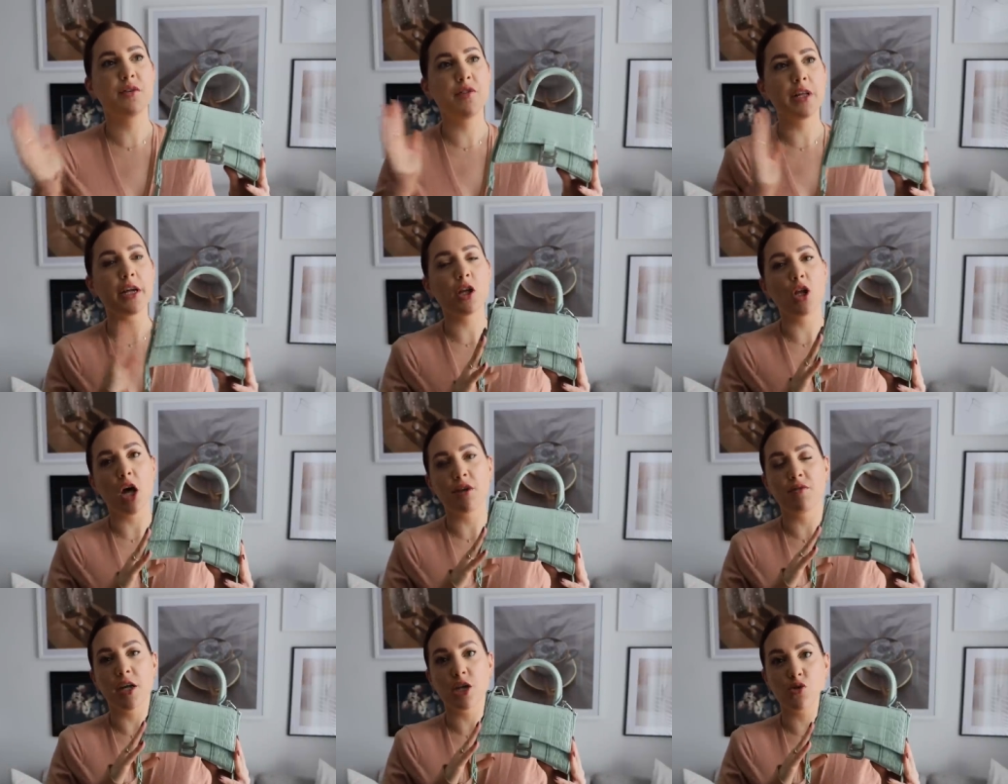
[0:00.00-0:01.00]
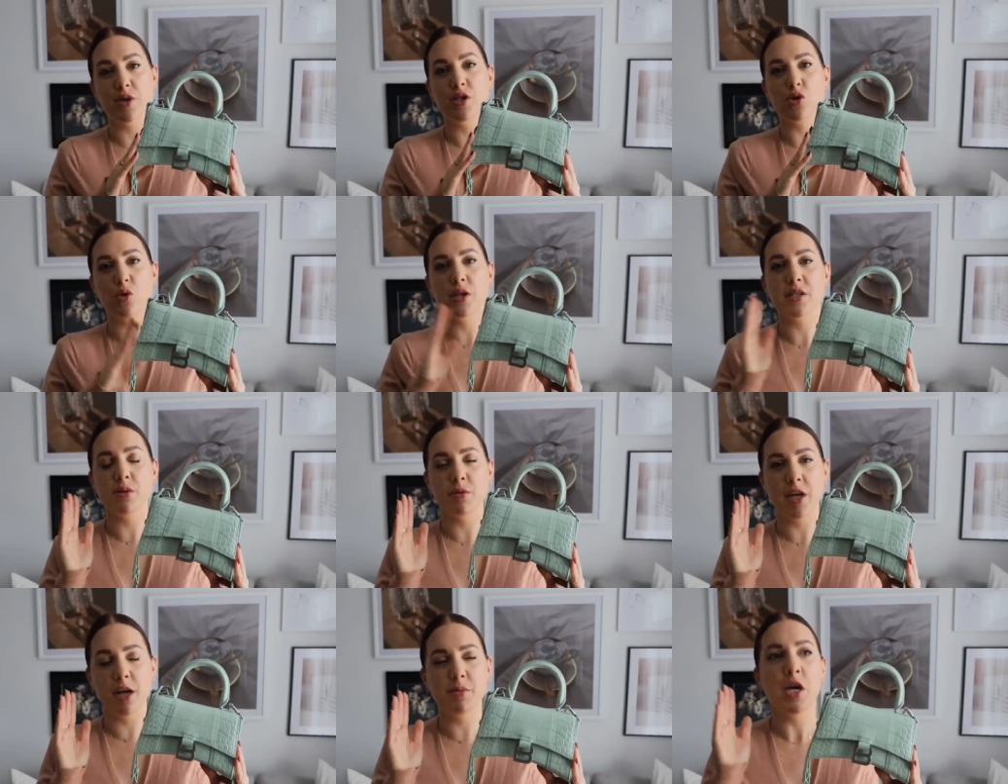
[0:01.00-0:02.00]
I feel like a lot of luxury stores
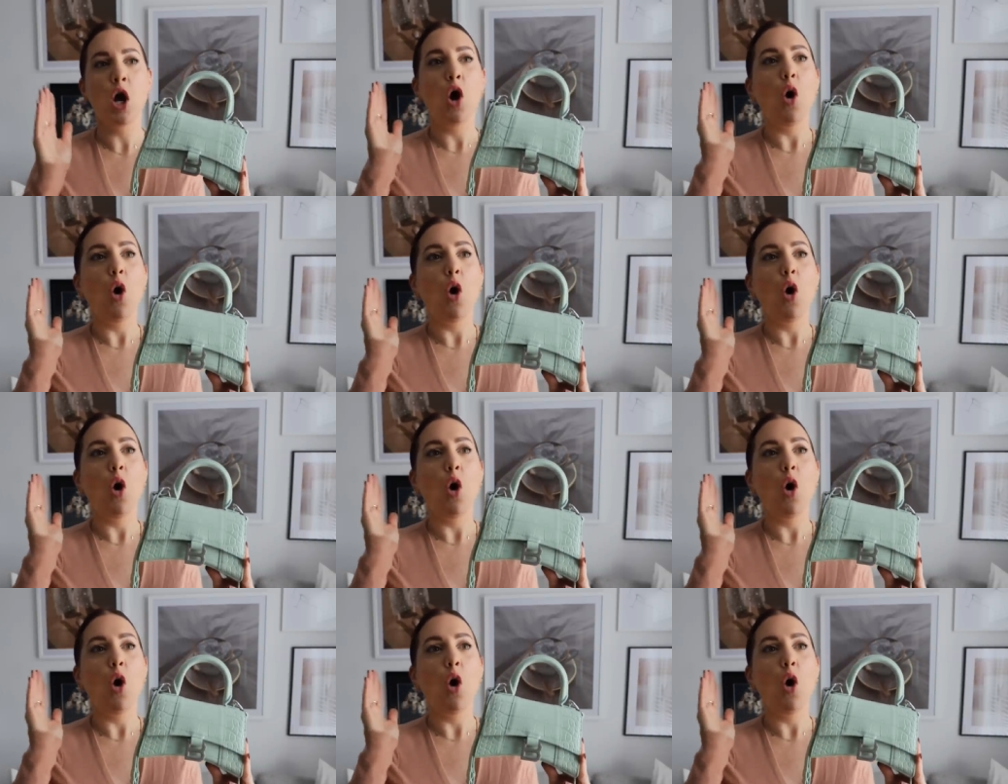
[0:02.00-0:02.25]
sometimes